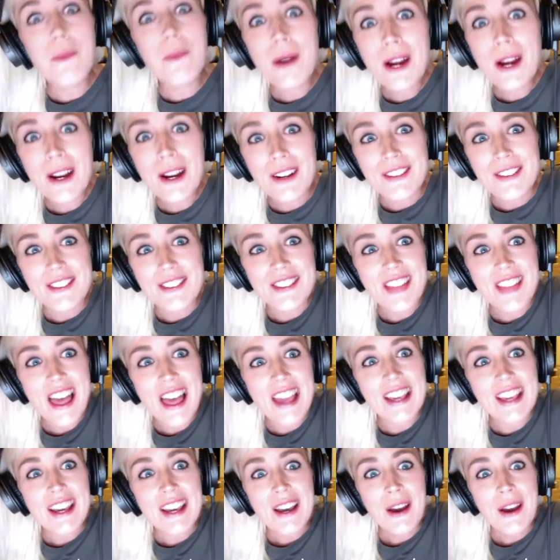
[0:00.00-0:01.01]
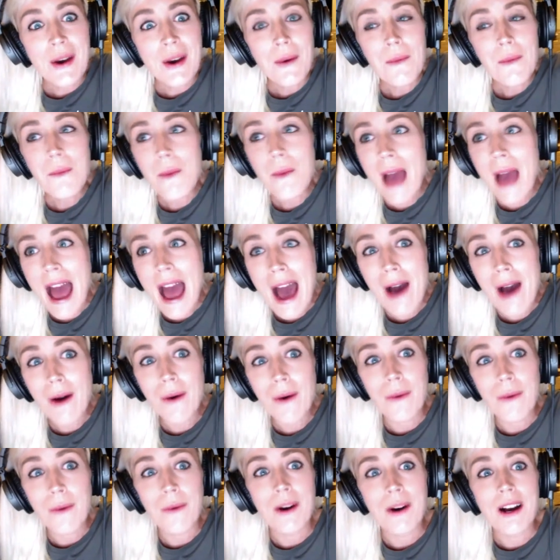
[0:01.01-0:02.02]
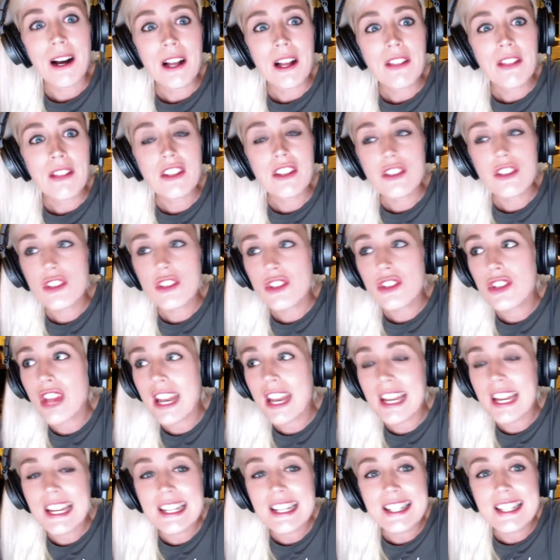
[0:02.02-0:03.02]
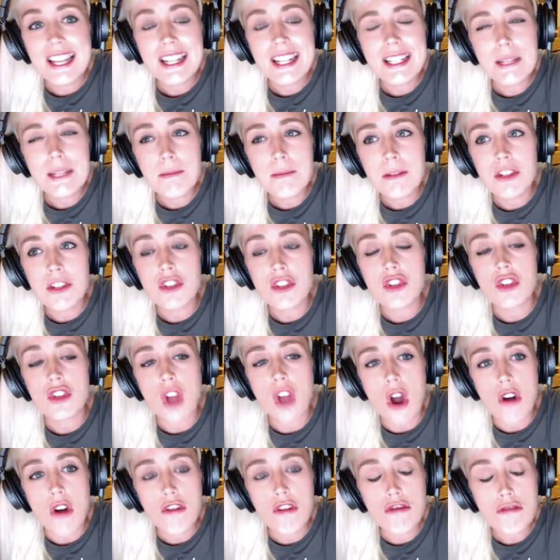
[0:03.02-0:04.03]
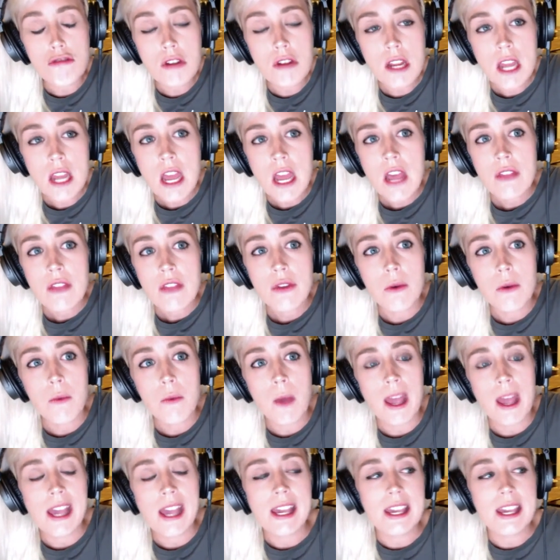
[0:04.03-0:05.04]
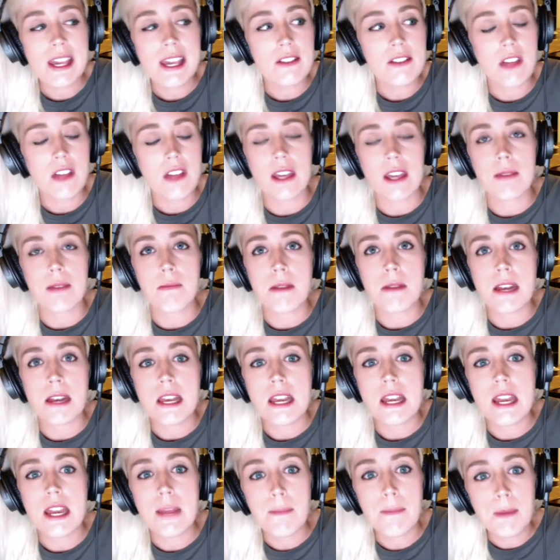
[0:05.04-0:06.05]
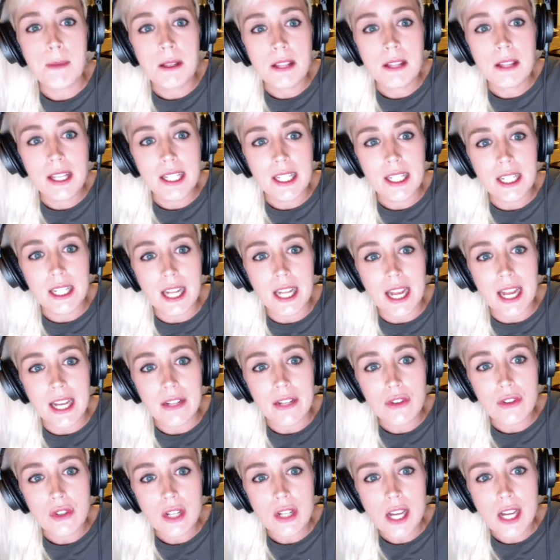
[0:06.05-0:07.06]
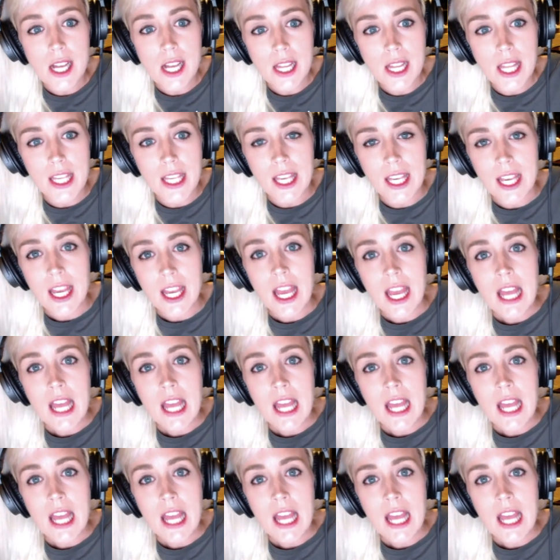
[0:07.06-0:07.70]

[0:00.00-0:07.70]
worse. Like, wow, the shit he did to Michonne, the way he like manipulated Andrea, like